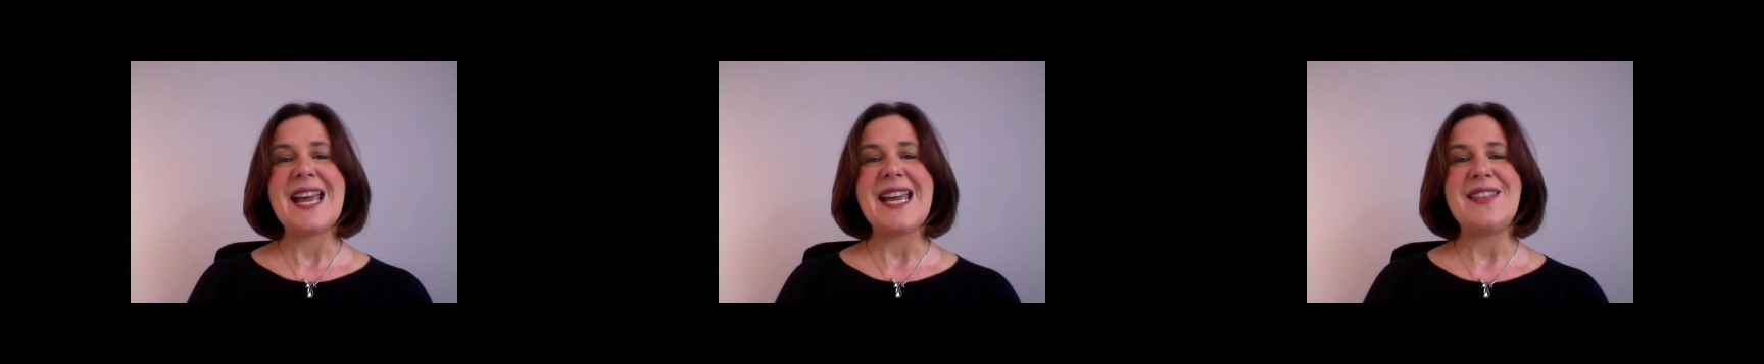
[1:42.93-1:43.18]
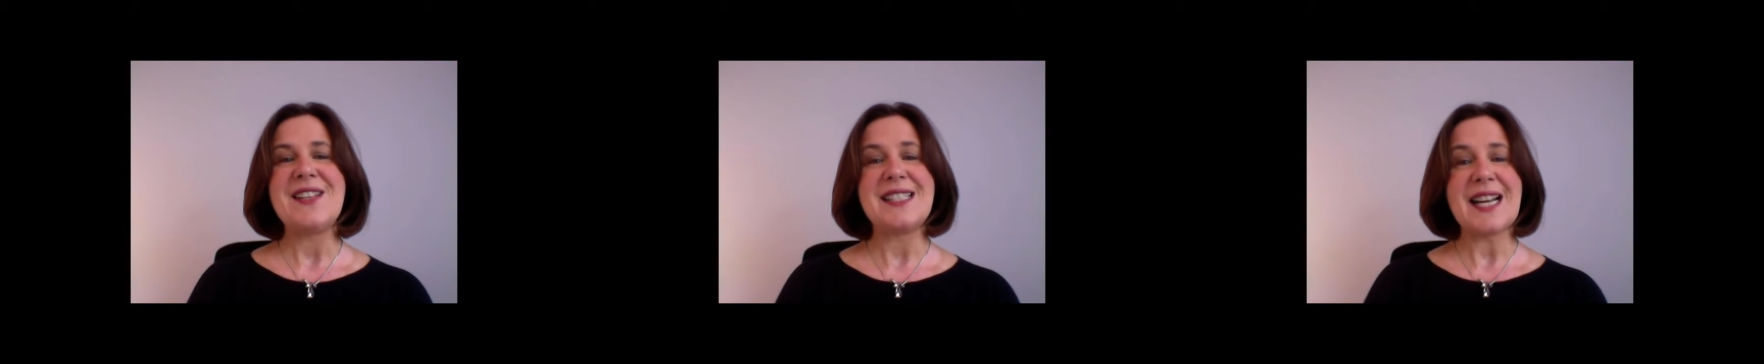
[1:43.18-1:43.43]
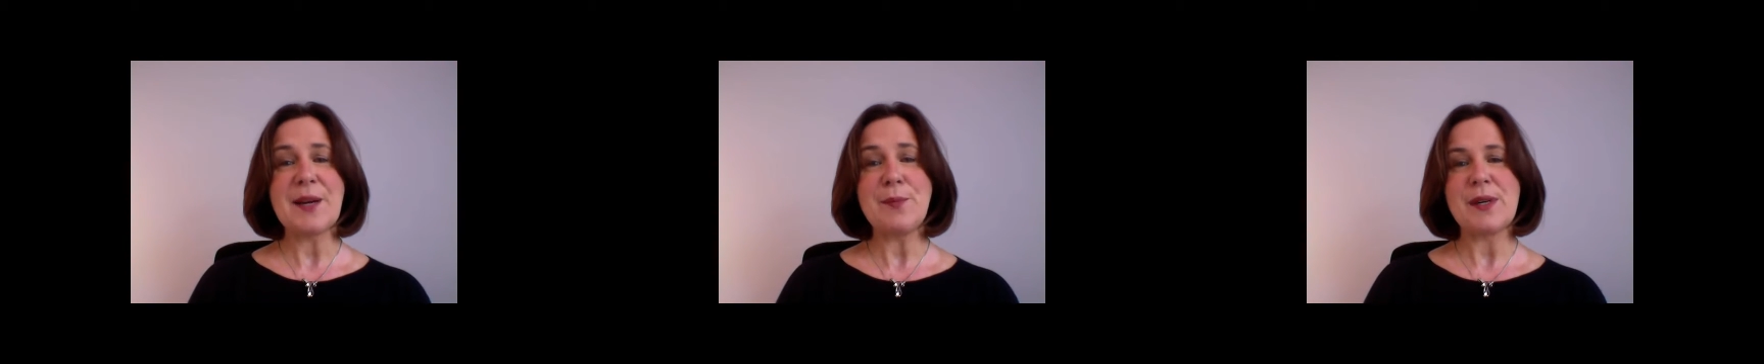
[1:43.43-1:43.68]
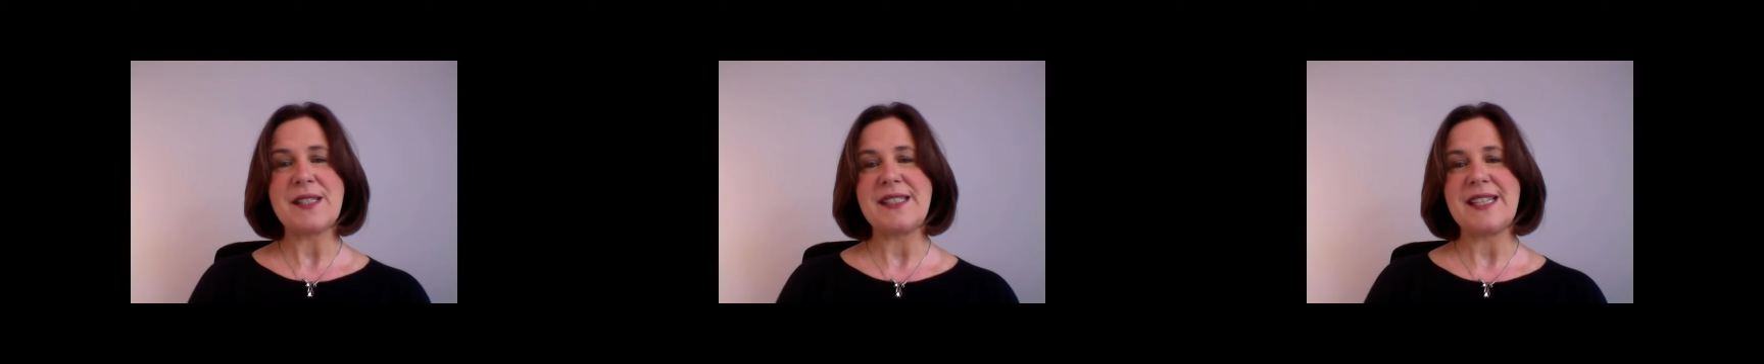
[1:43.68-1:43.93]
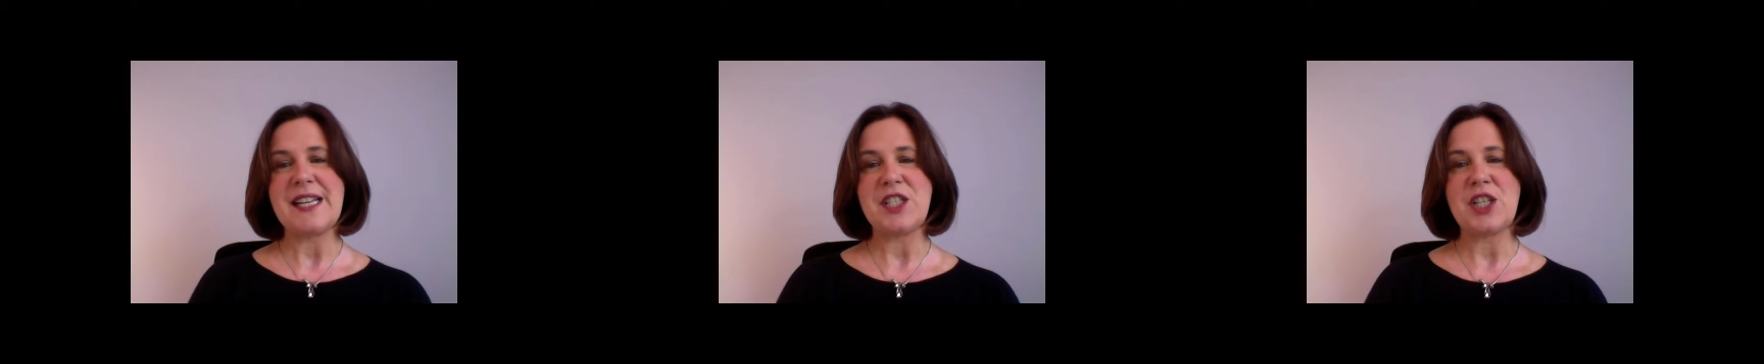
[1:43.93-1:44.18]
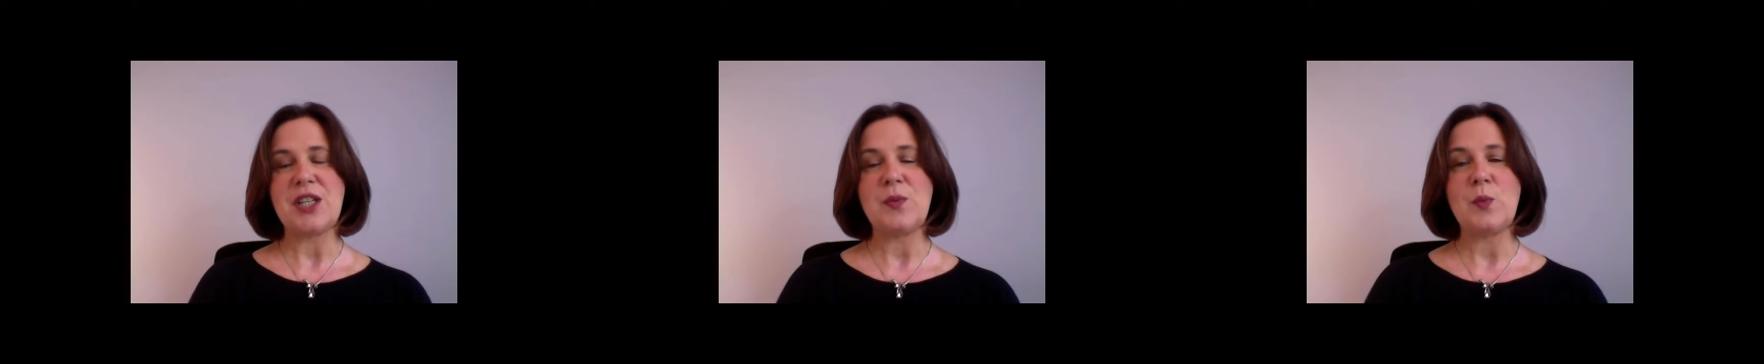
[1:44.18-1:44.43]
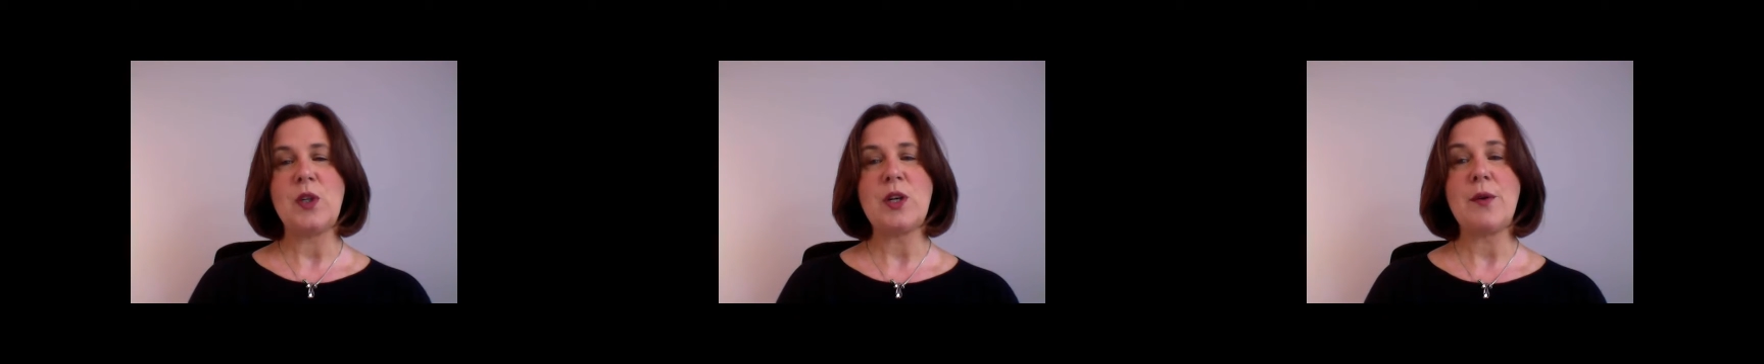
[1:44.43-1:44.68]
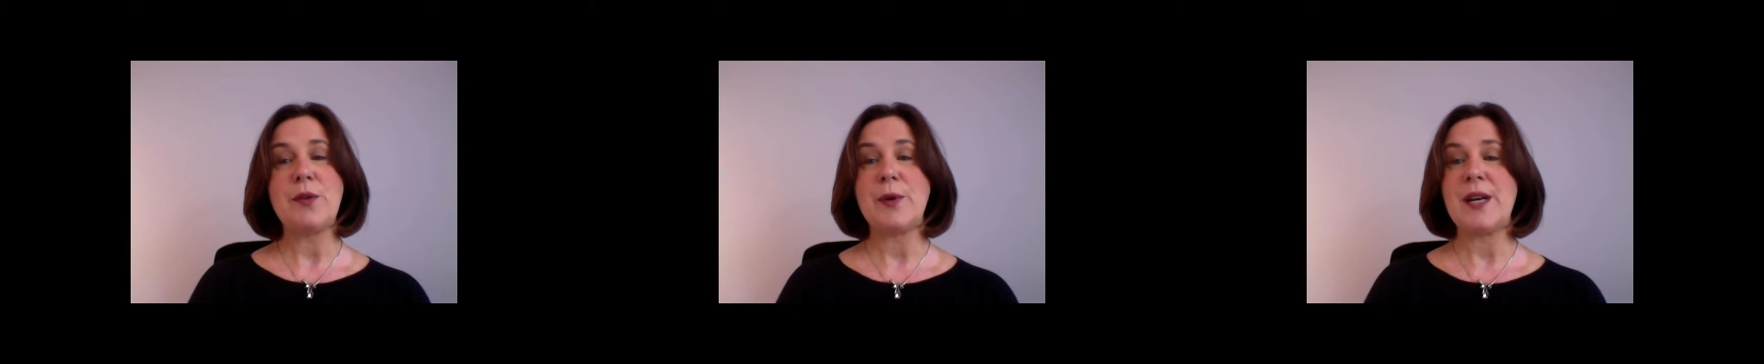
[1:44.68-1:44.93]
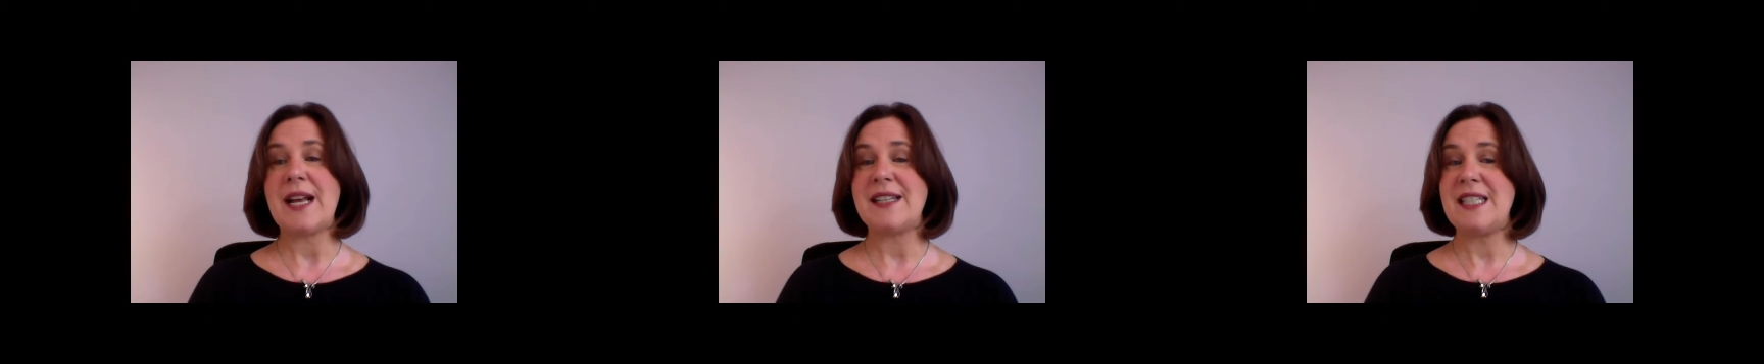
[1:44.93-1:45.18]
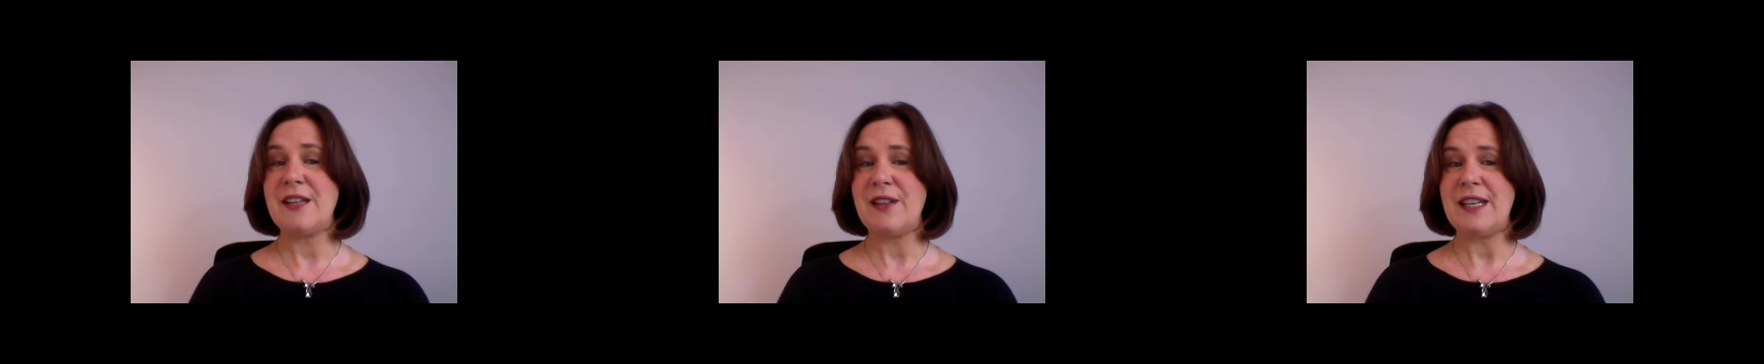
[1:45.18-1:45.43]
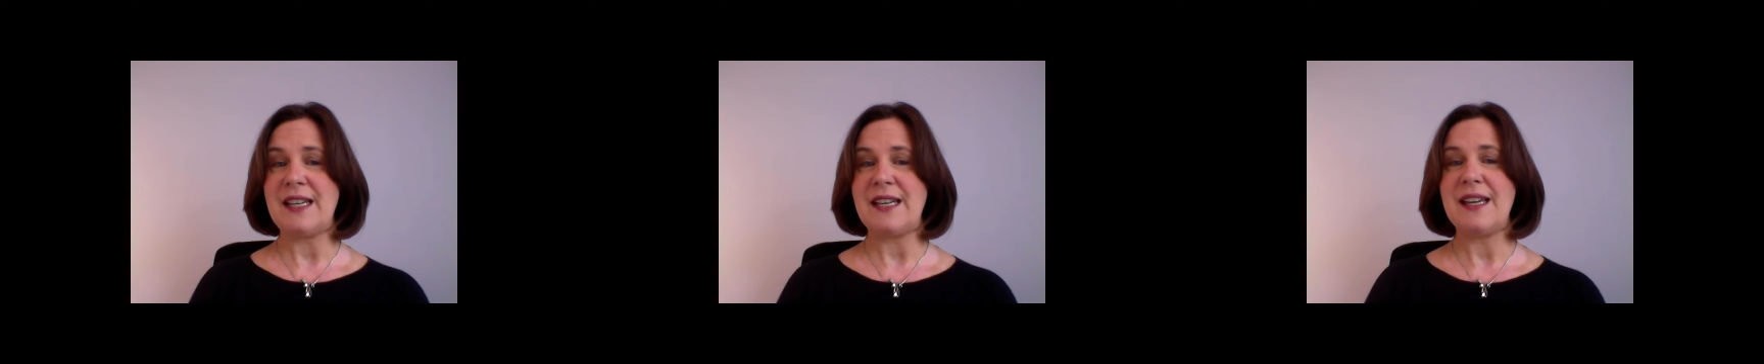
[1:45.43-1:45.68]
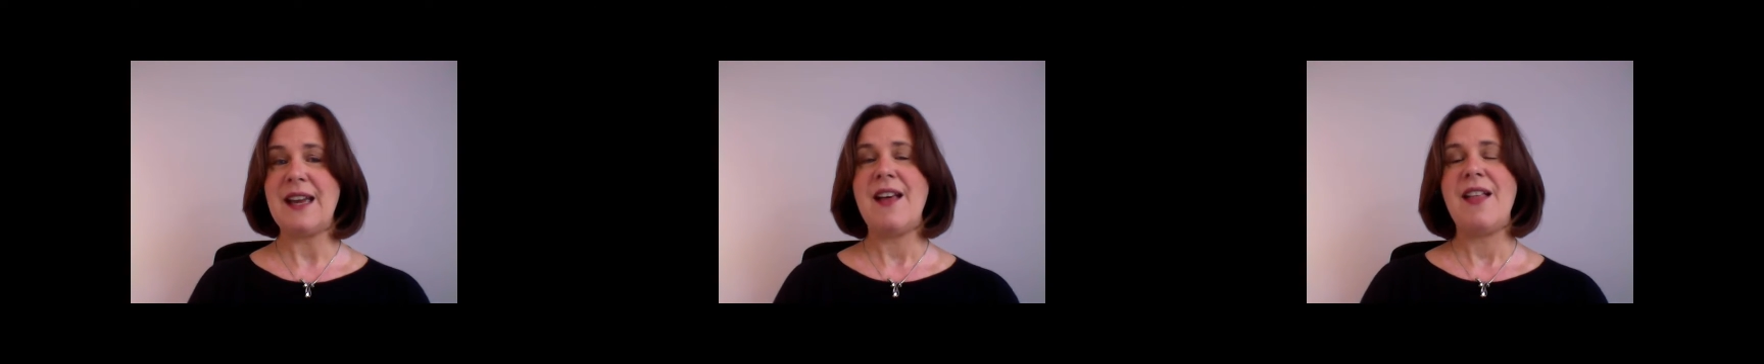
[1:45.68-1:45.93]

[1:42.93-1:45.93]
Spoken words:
In the second presentation, we'll go through an activity